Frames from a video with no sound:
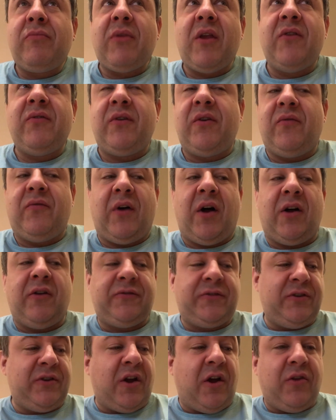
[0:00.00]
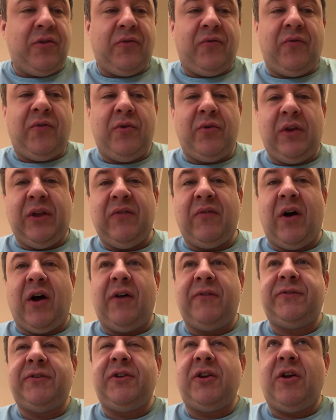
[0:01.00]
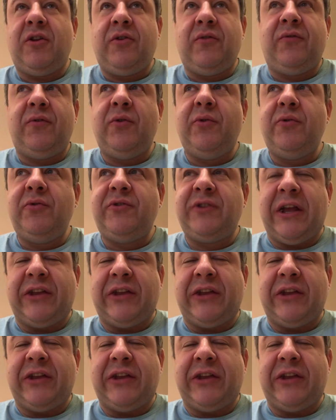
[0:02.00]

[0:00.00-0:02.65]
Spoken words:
If it evolves into other food,